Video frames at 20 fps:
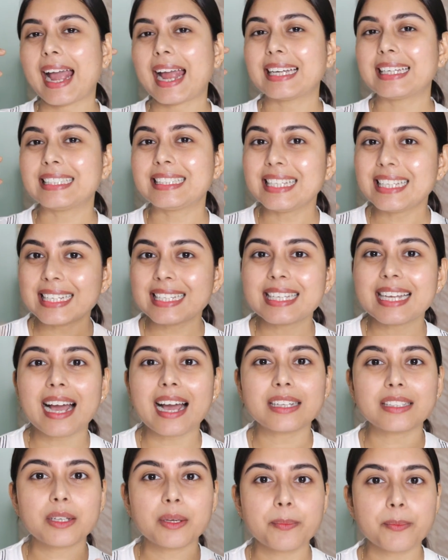And these
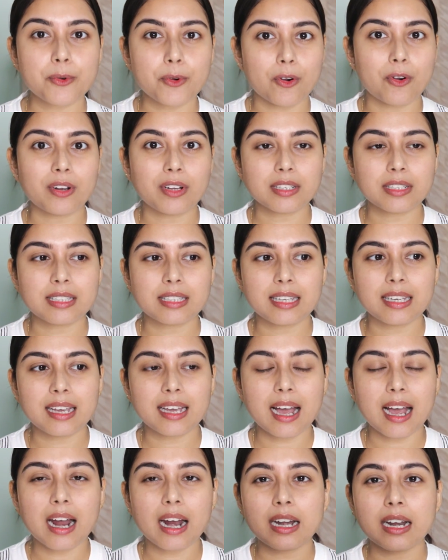are the products,
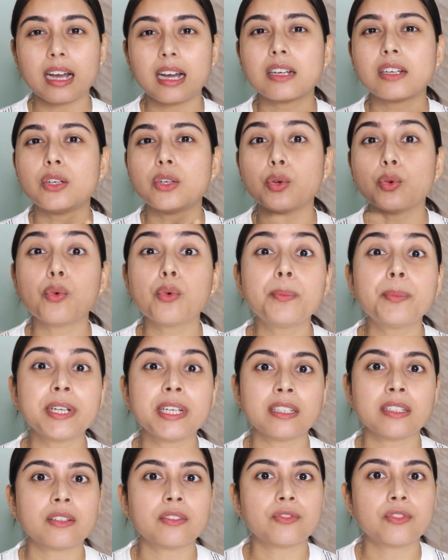they are a
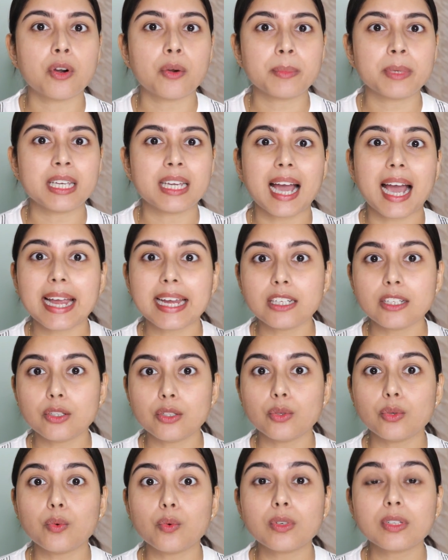no-brainer for me. I
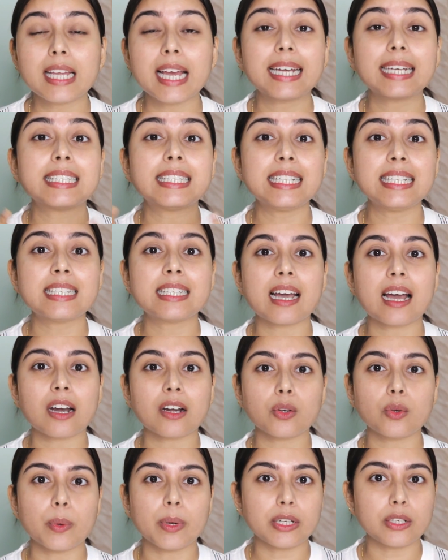know that these
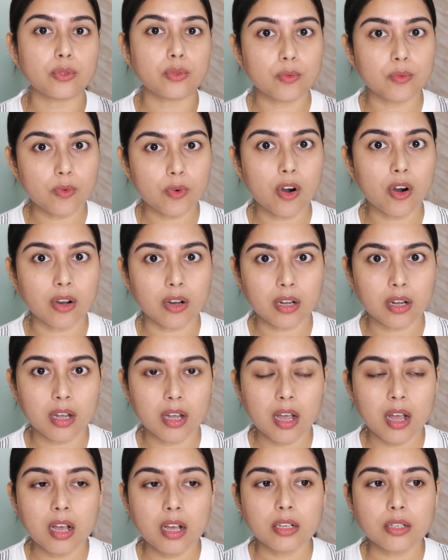are going to work.
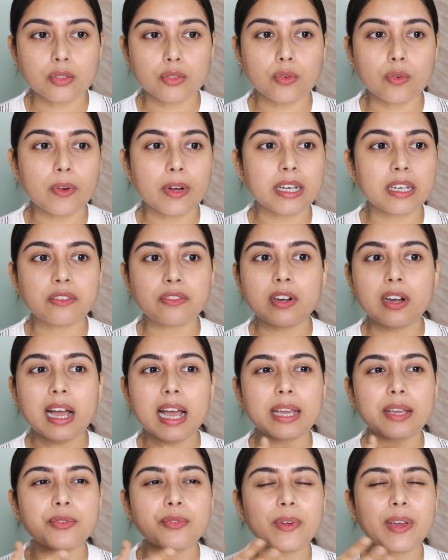So whenever
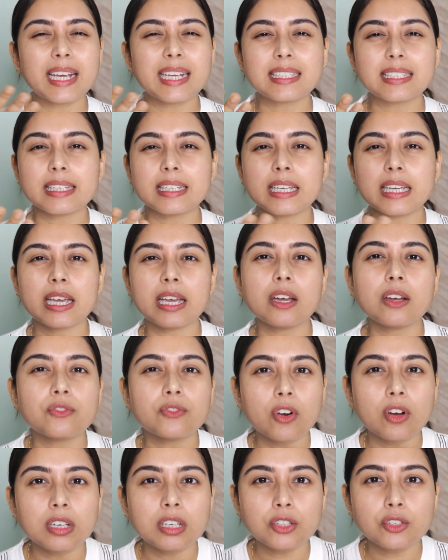I face any hair
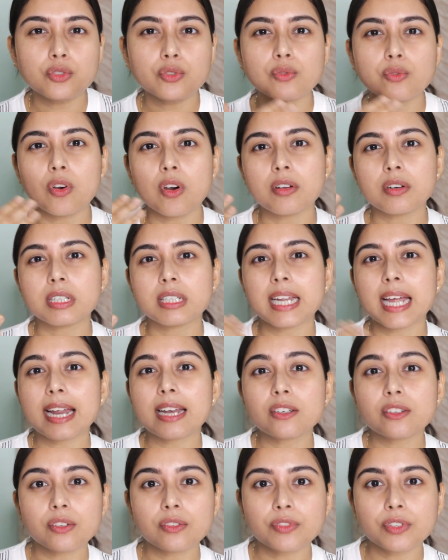fall issue or
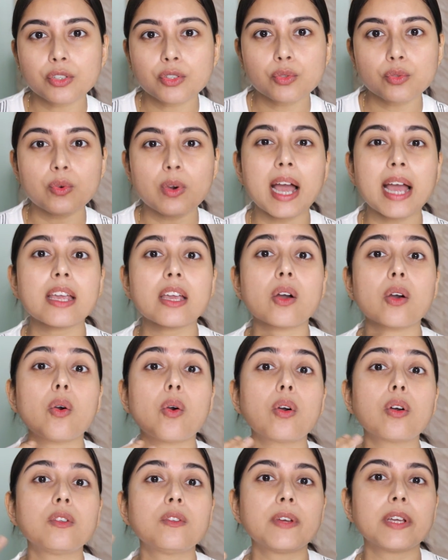dandruff issue, I
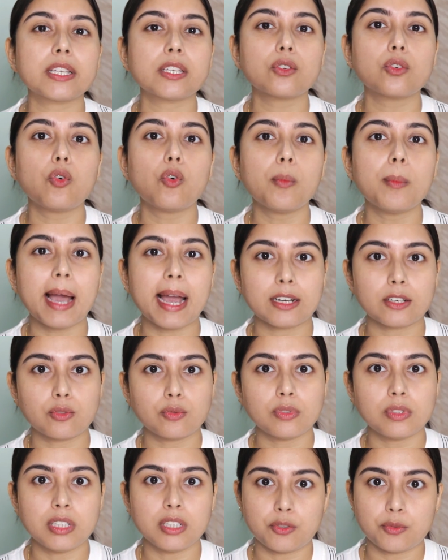always go back
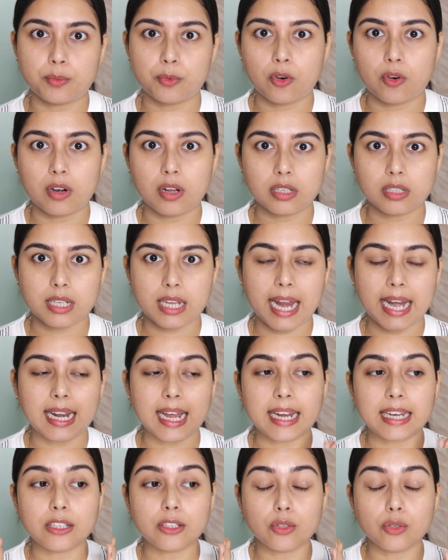to these products, and
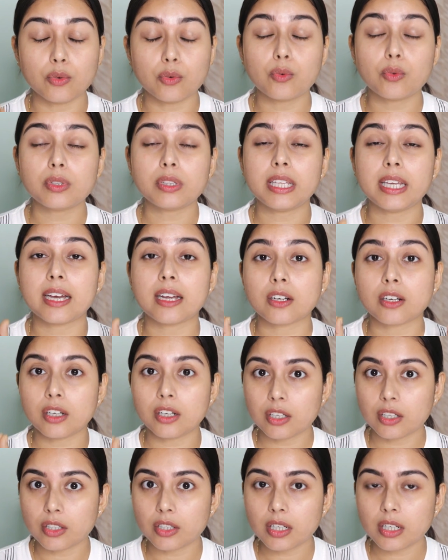I know they are
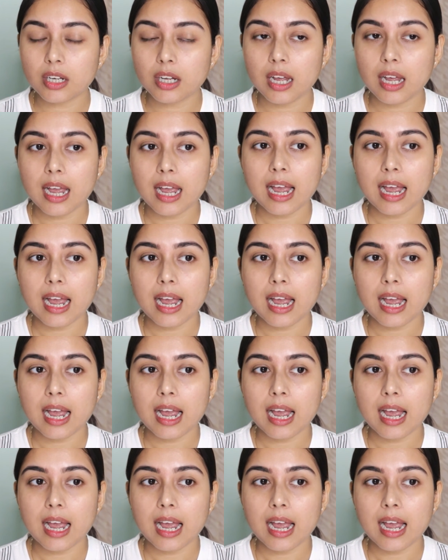good.